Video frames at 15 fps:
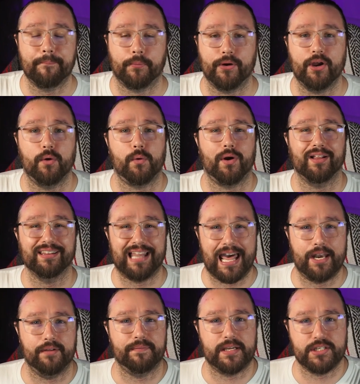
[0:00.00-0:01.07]
pre-order a
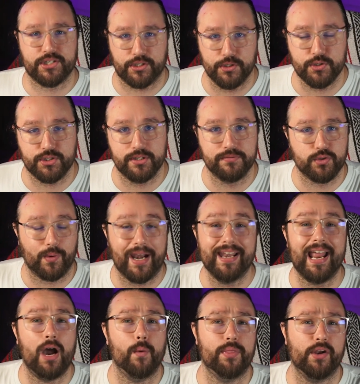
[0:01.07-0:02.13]
lot of exclusives. Right
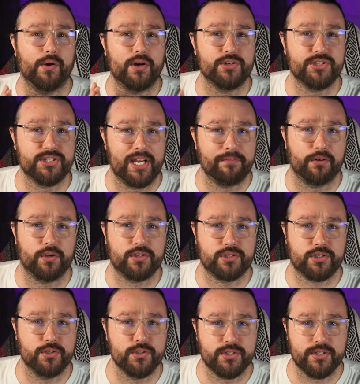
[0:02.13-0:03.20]
now, there are several
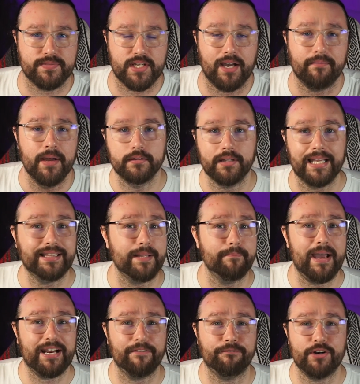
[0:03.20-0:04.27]
exclusives up, like the
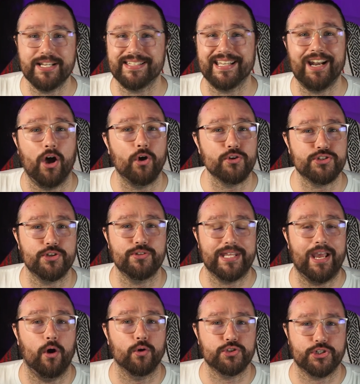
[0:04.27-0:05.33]
Mecha Frieza, and also
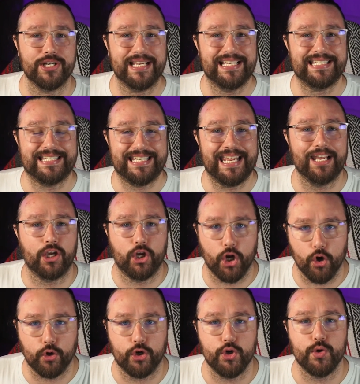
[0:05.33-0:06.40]
the Ultra Instinct
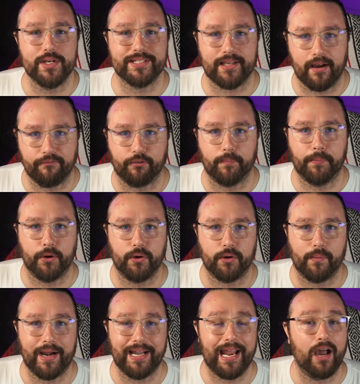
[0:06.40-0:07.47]
Goku is up for pre-order
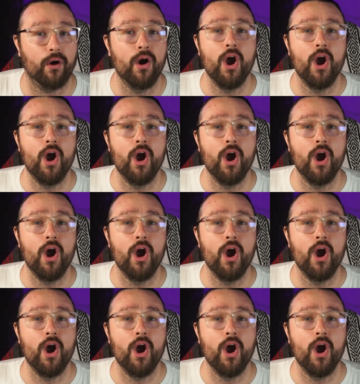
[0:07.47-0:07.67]
right now.